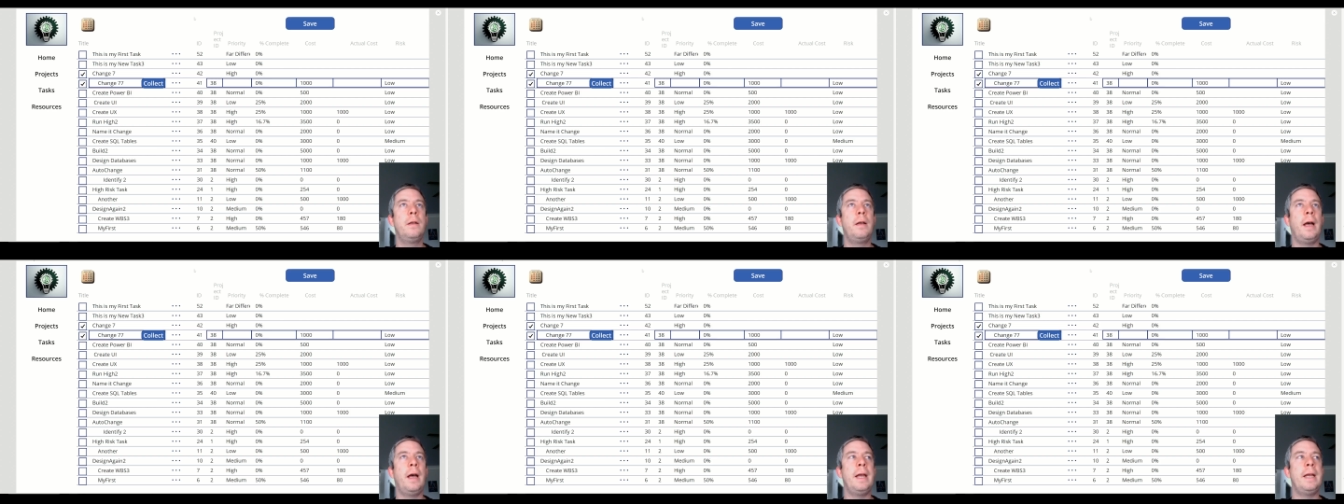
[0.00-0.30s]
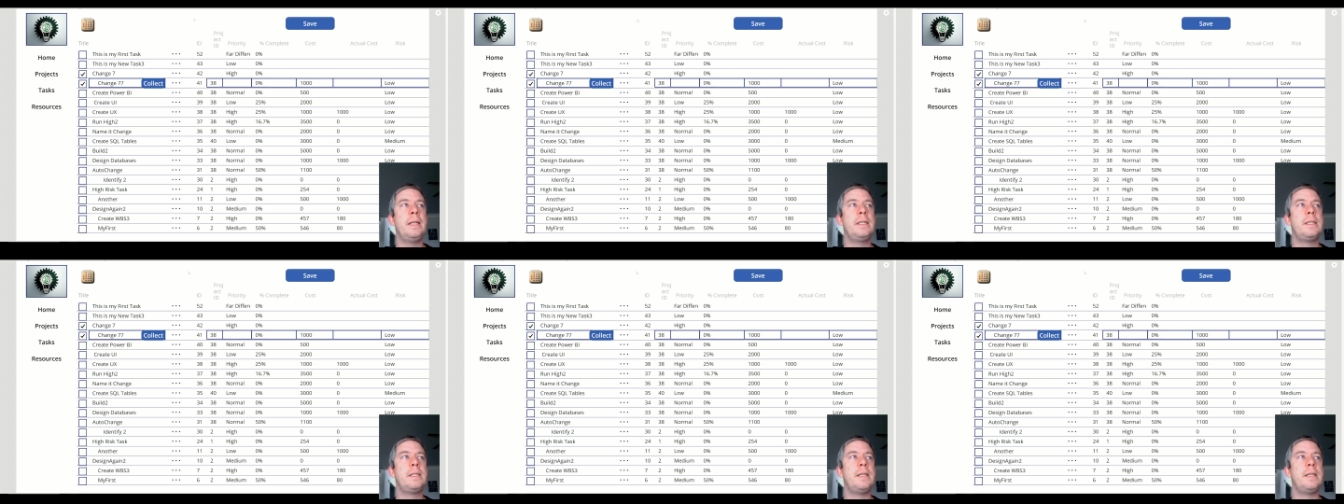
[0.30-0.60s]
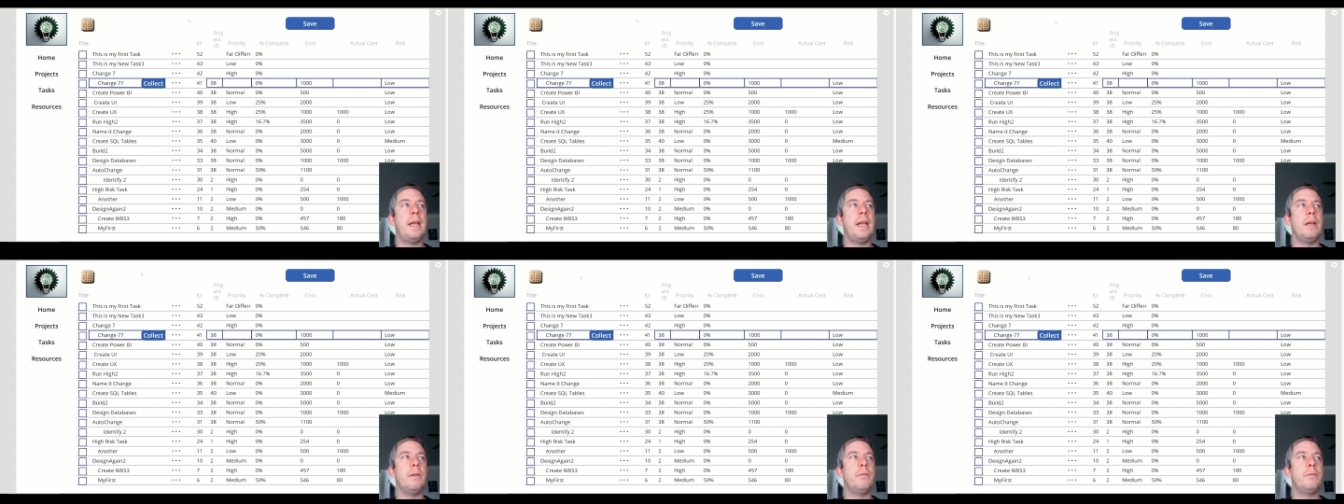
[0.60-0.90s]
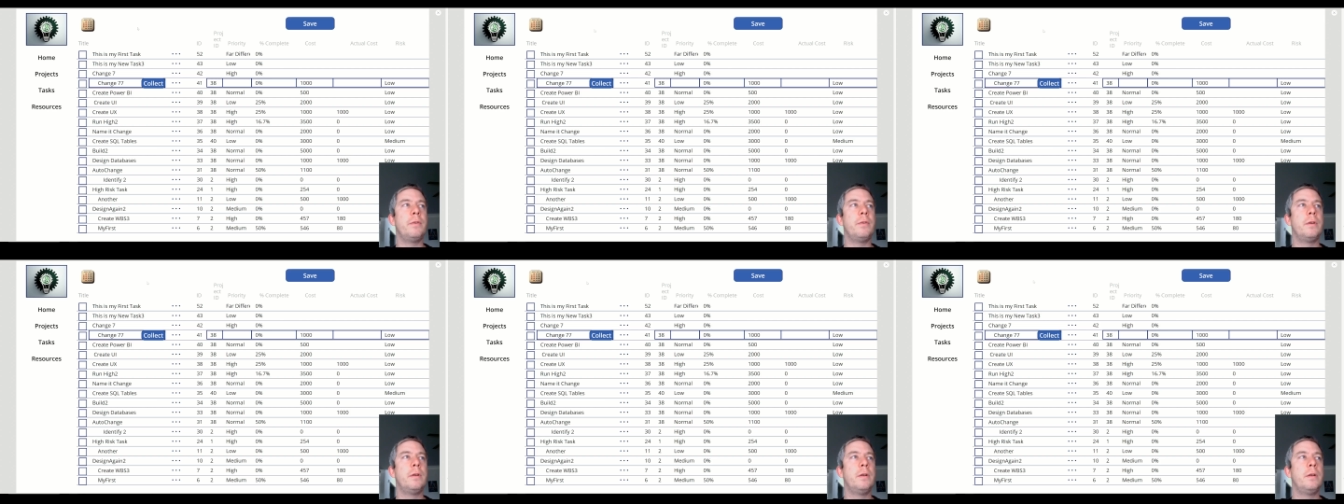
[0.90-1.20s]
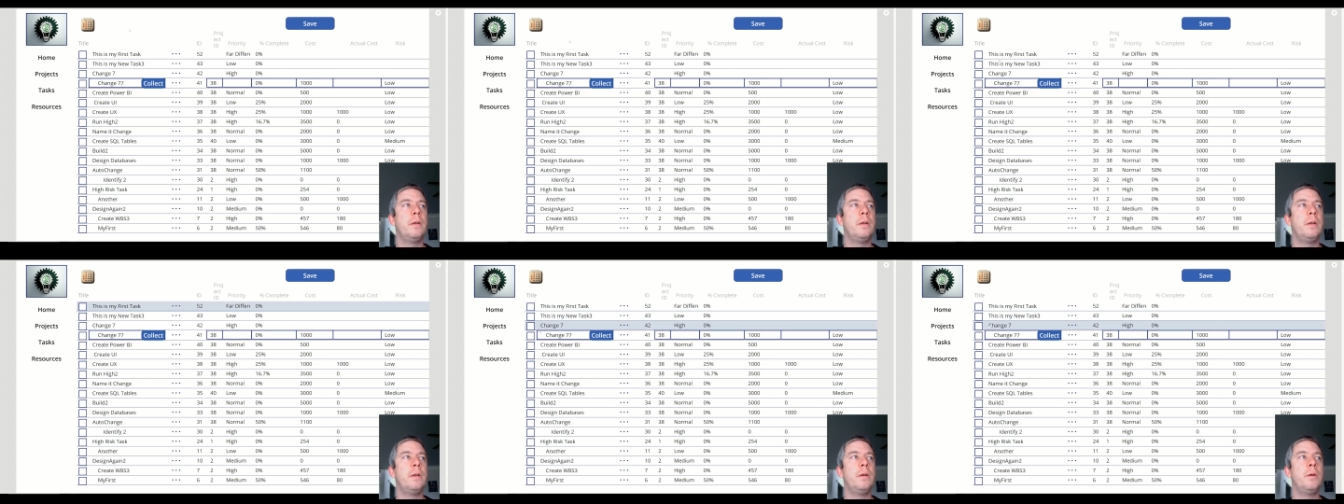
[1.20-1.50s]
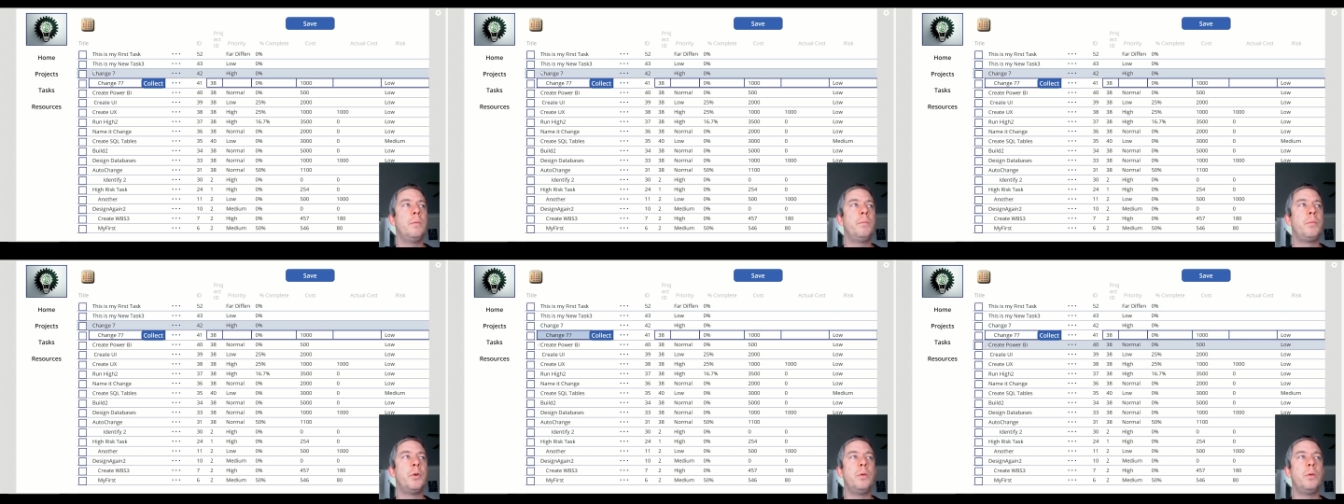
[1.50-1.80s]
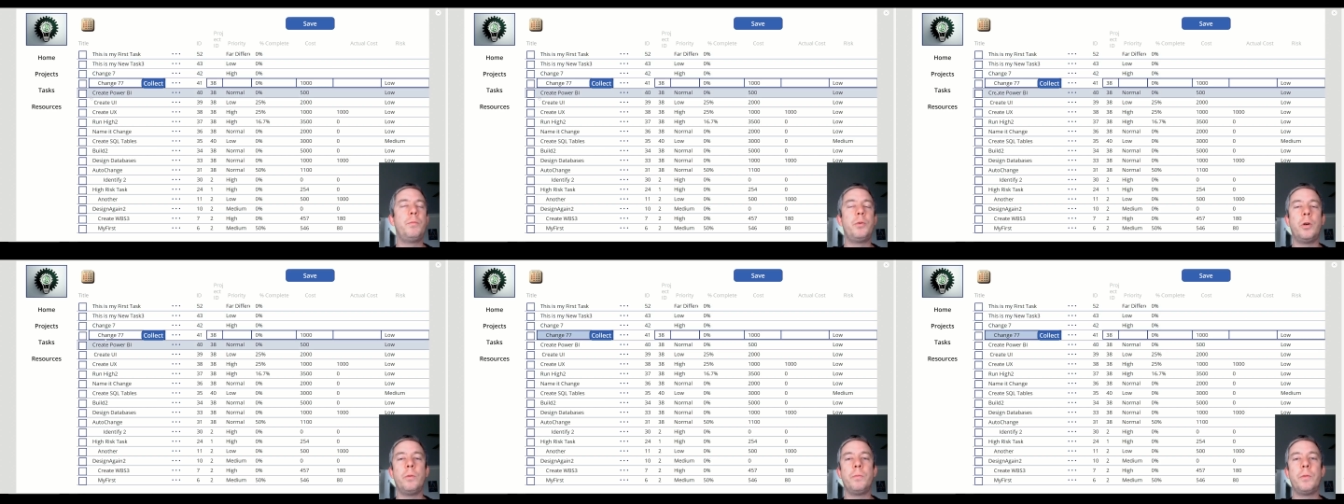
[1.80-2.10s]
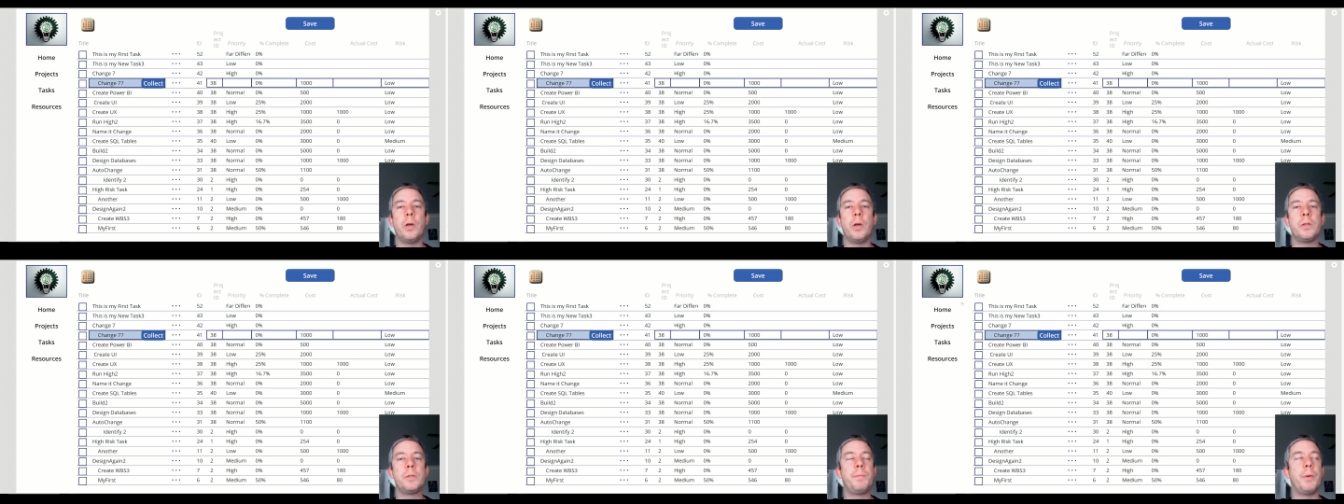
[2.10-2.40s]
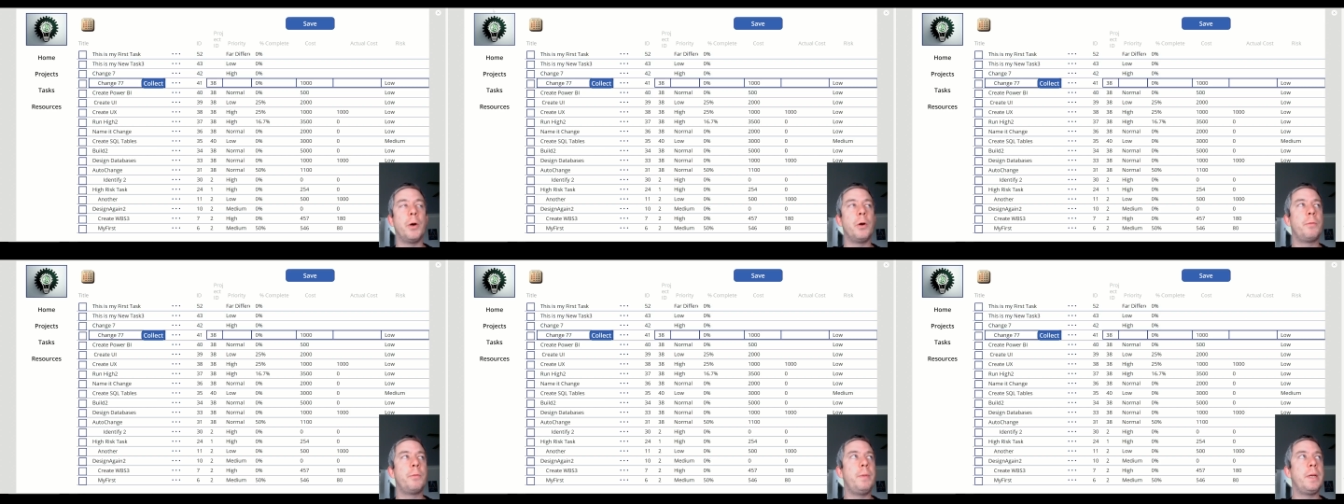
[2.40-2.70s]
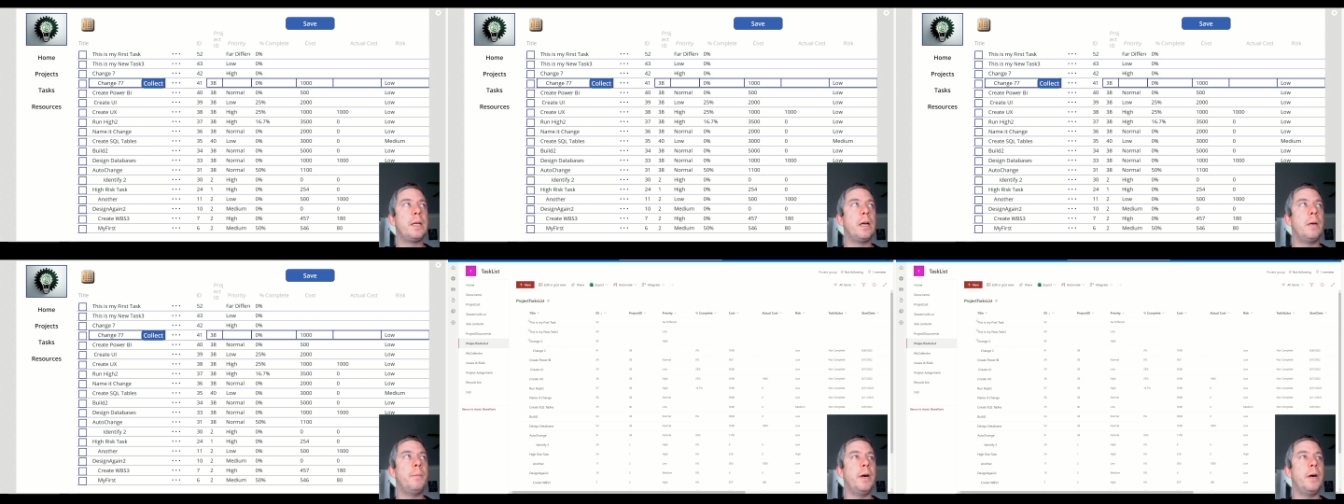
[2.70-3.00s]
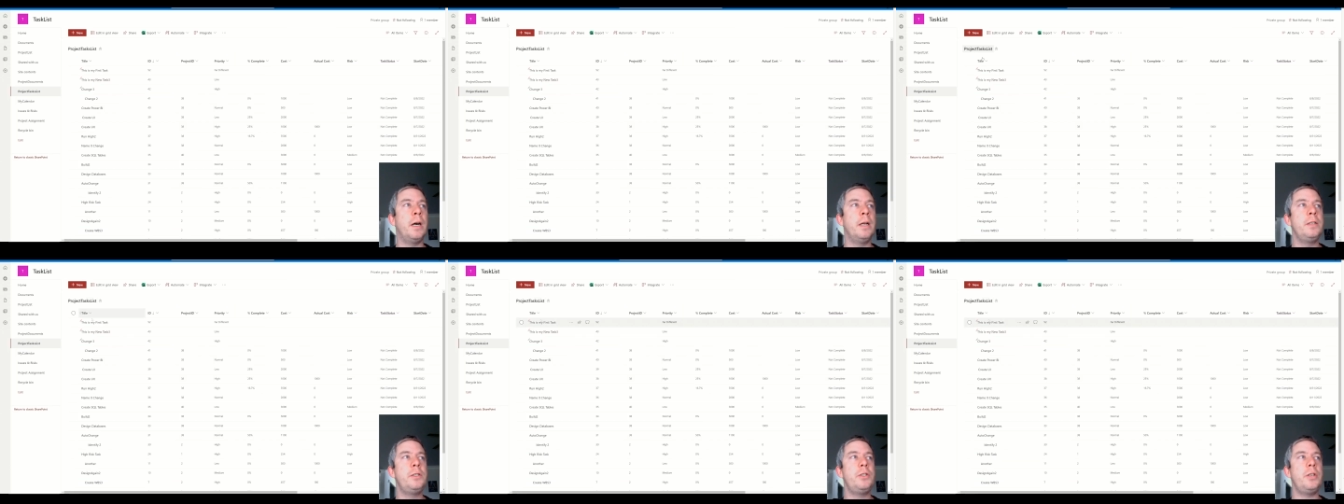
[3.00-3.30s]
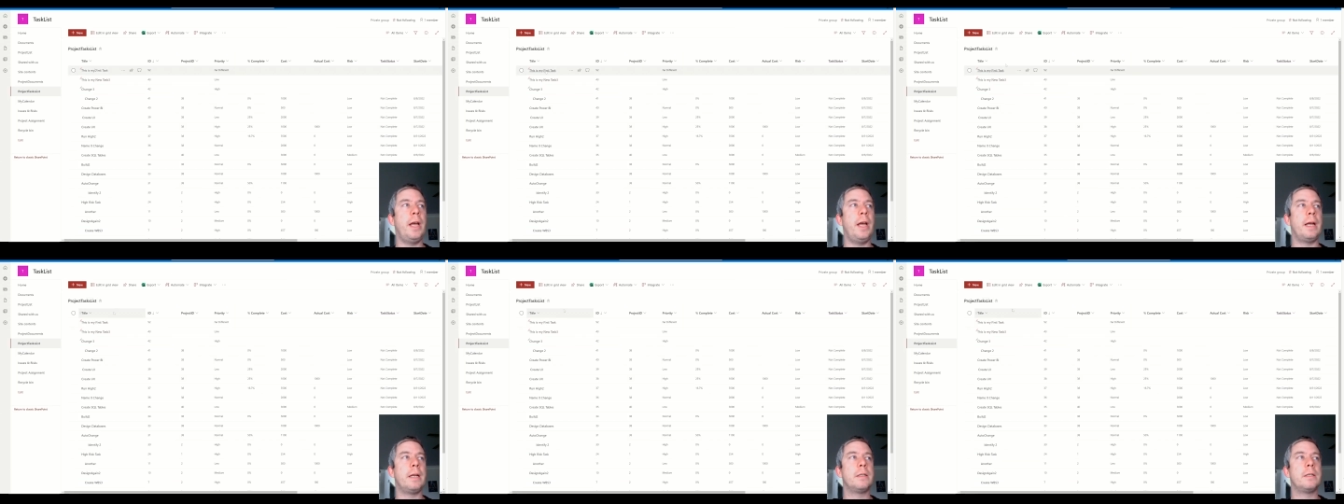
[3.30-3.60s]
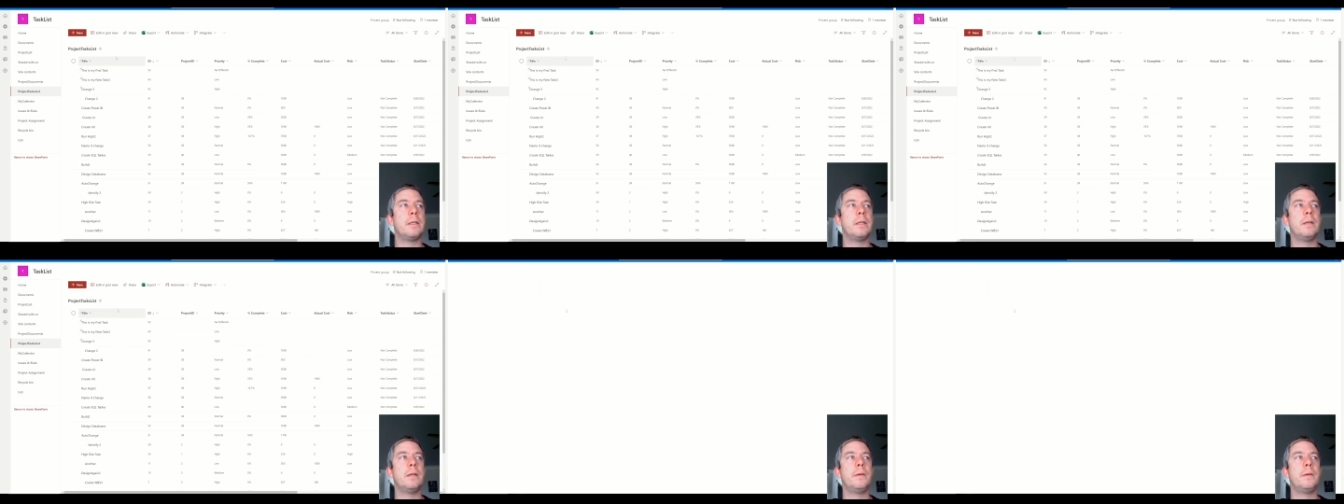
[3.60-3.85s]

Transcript: I hit save, boom, boom, those both become unchecked,